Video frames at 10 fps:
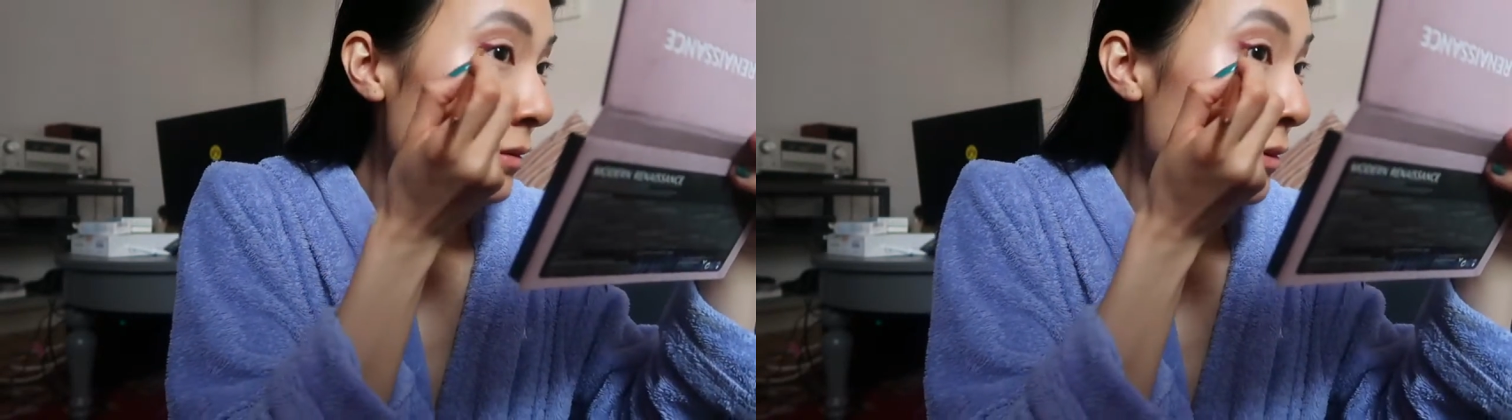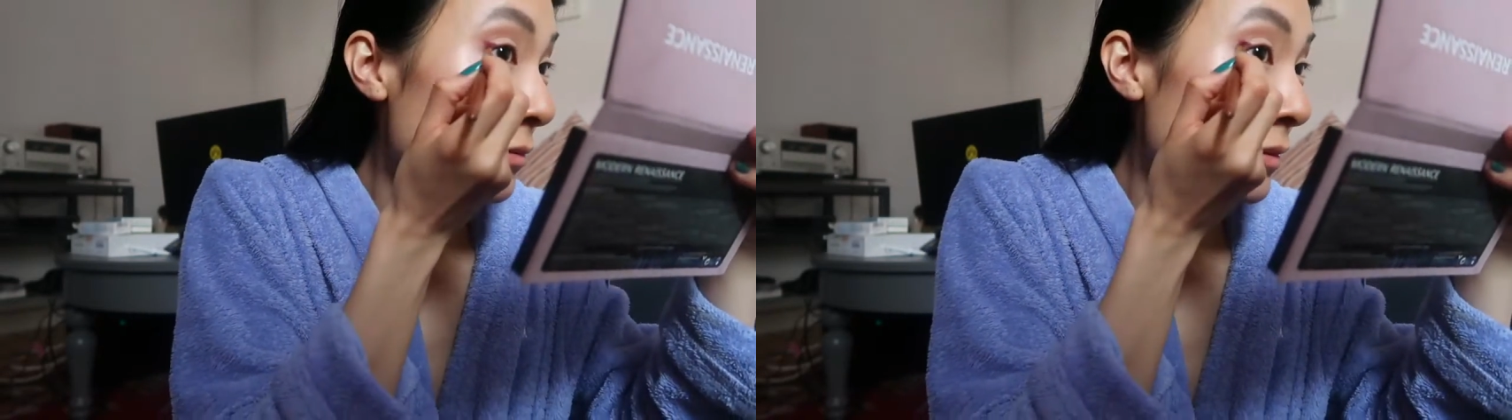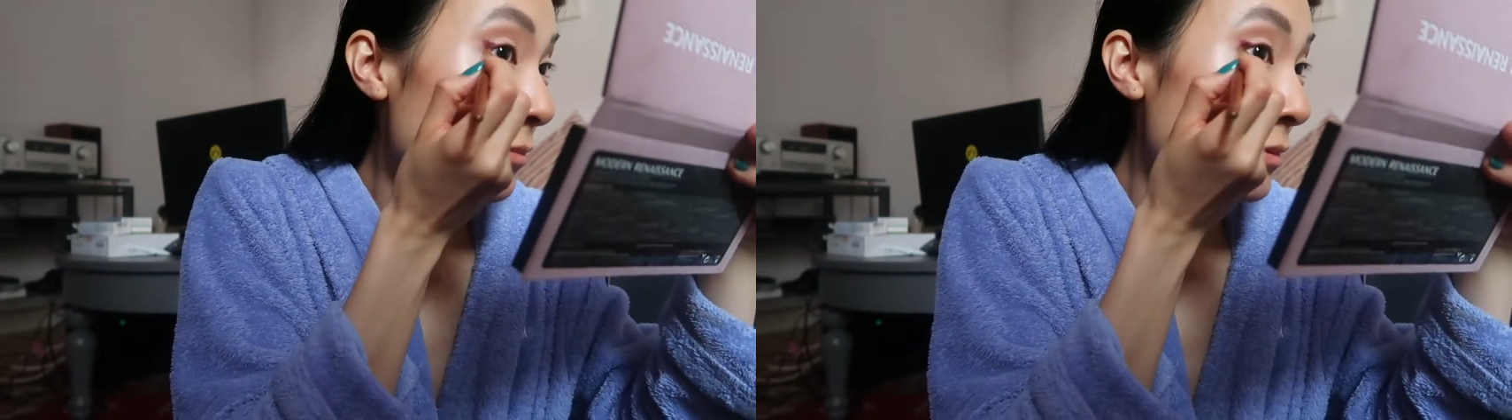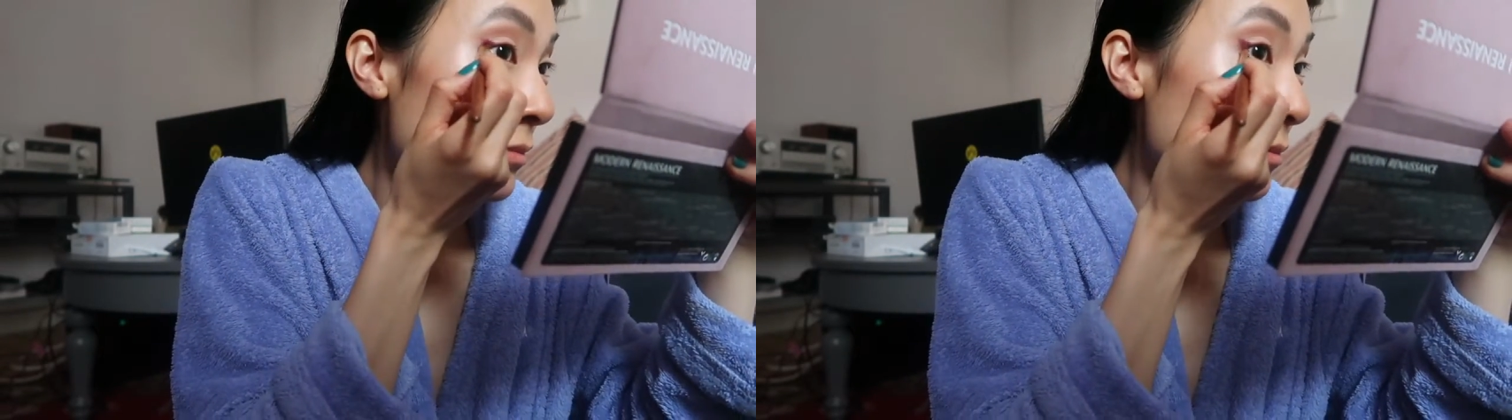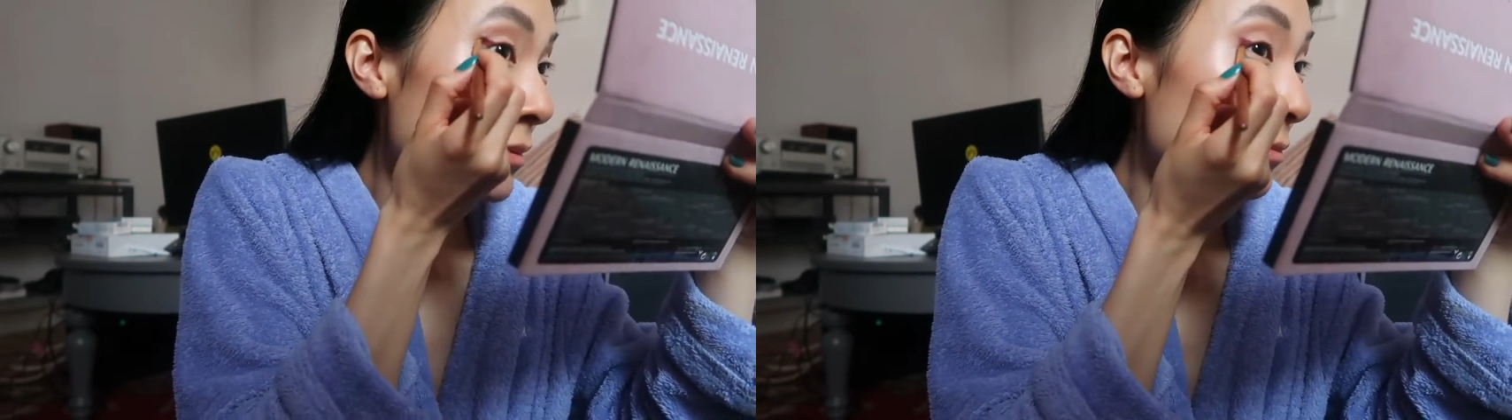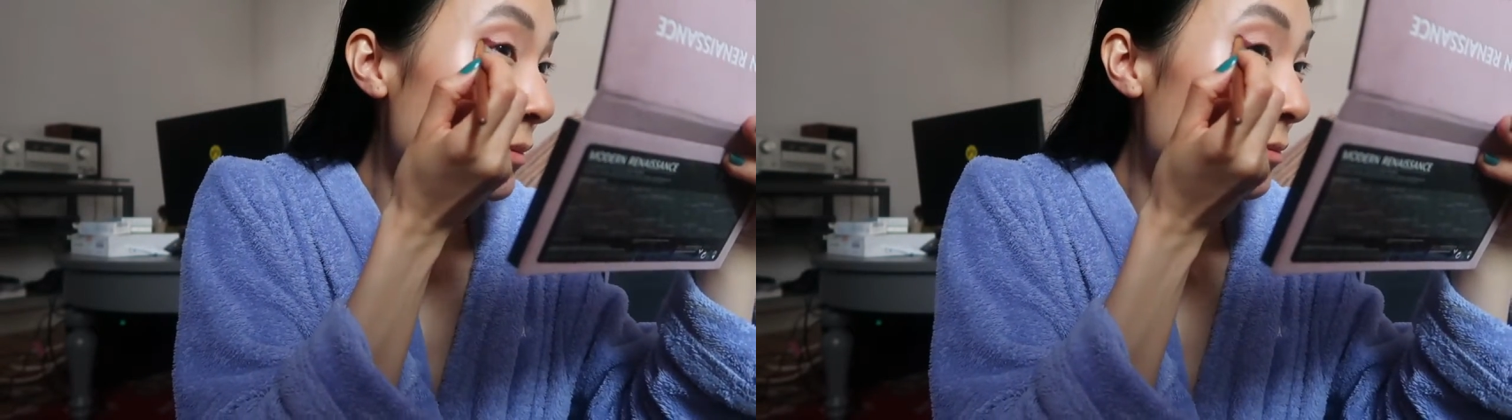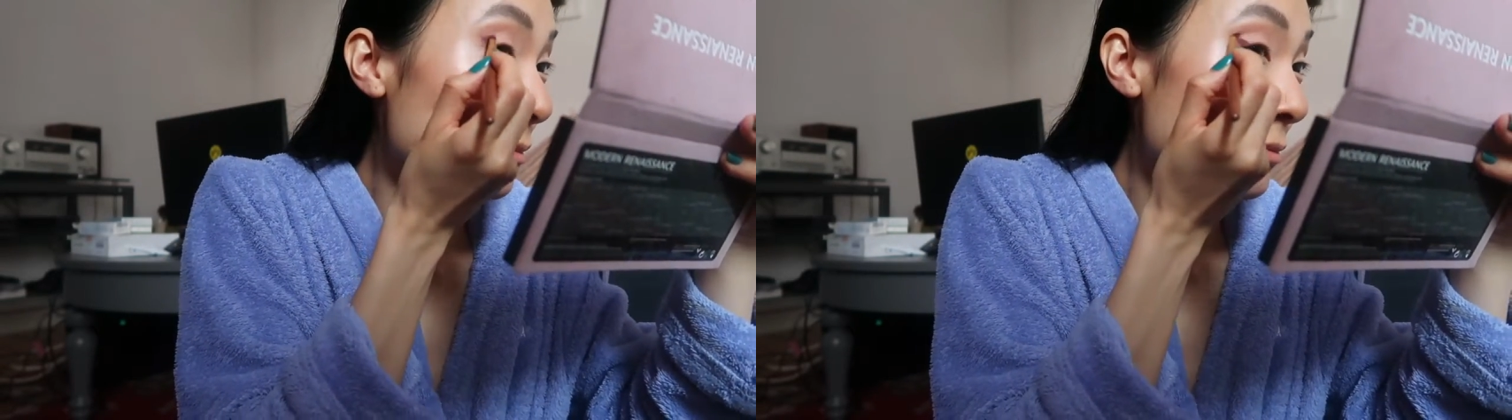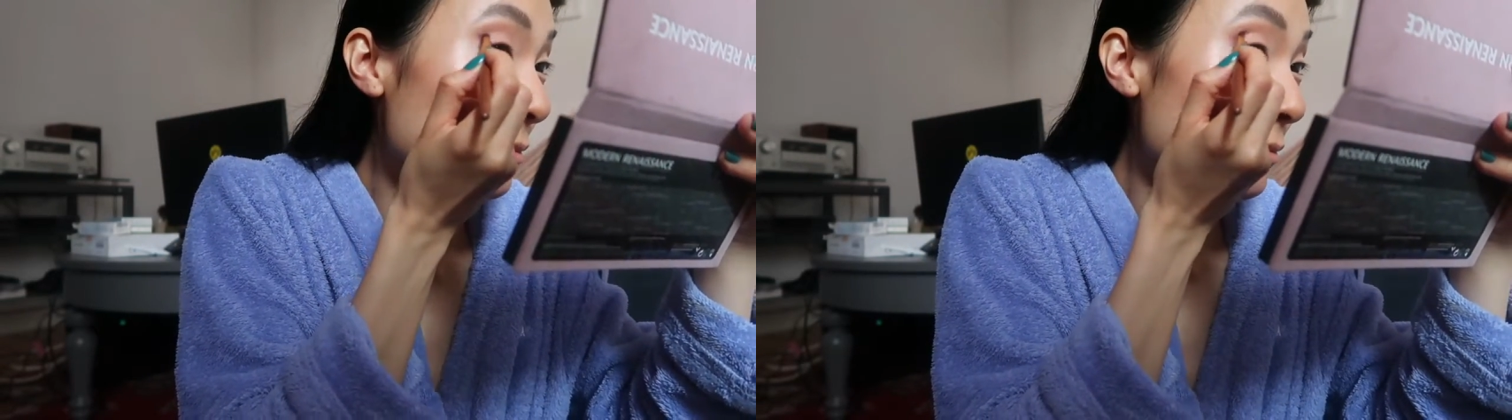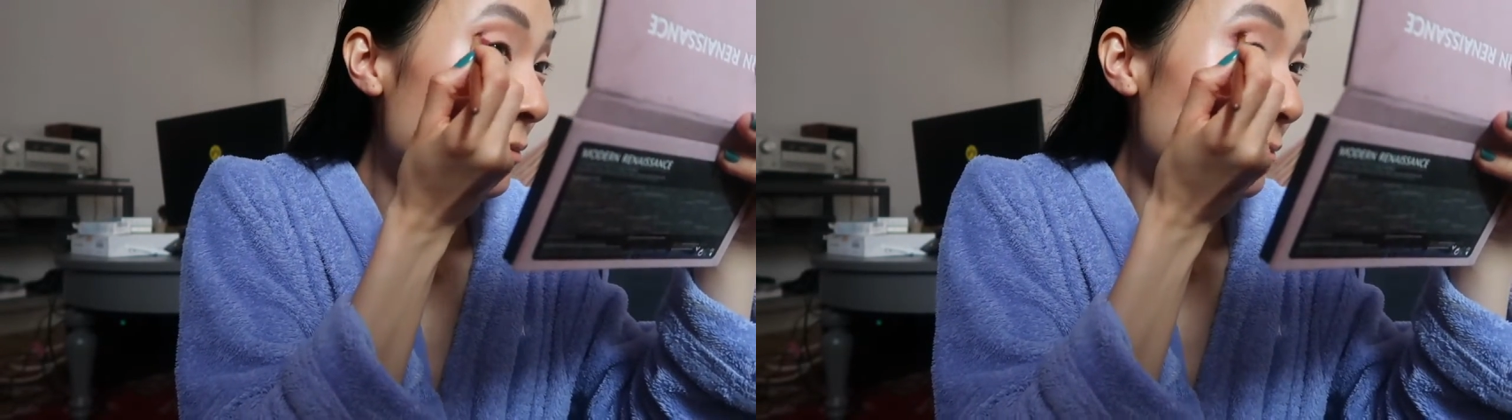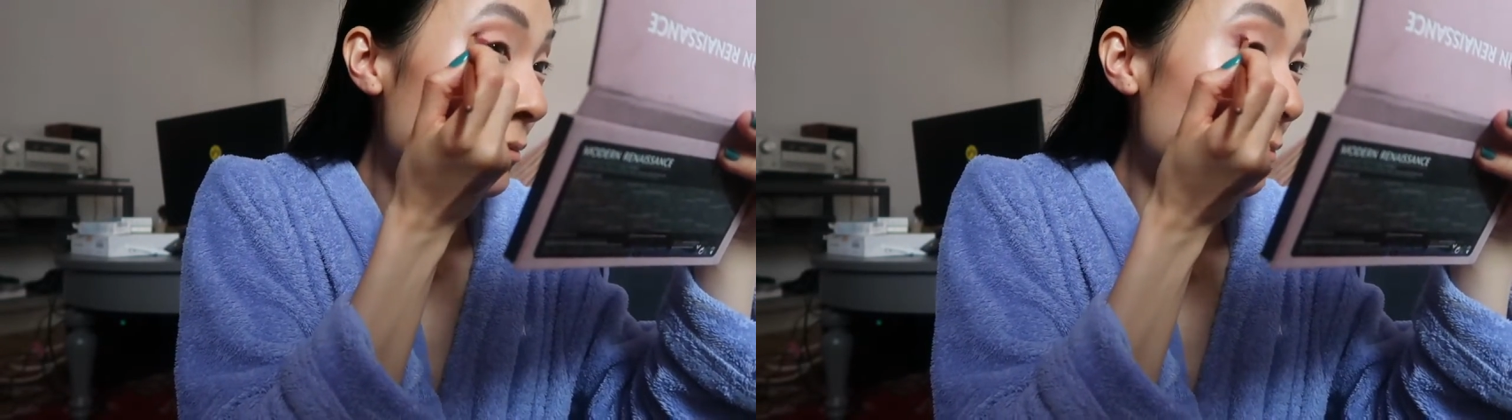I just use a tiny
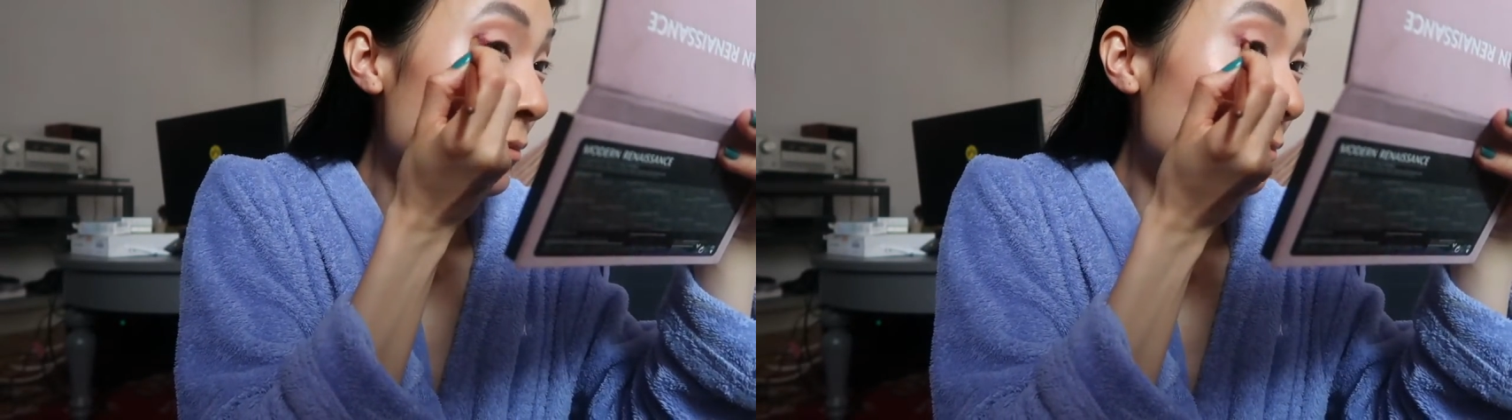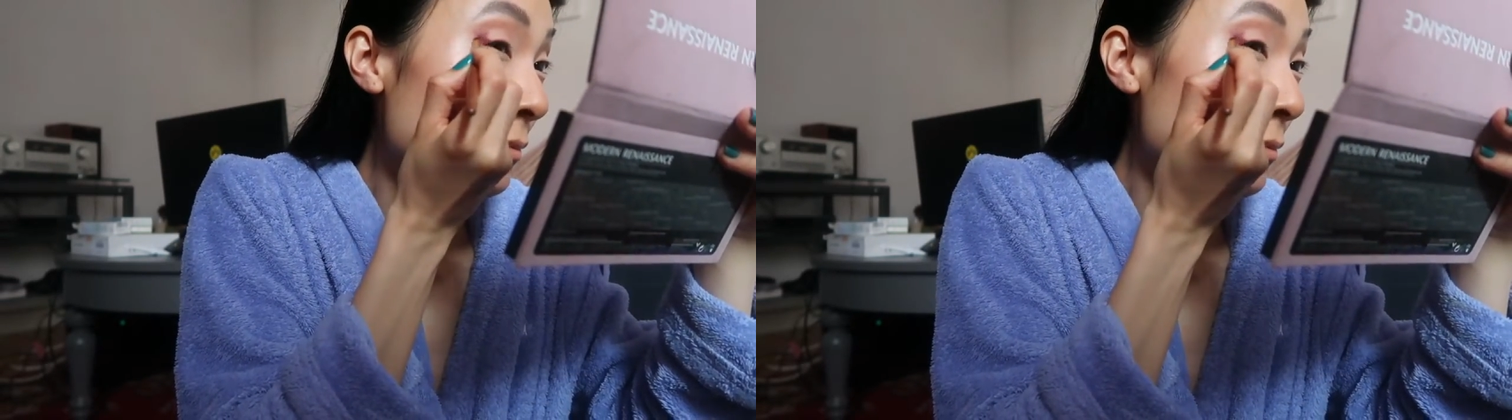Eco Tools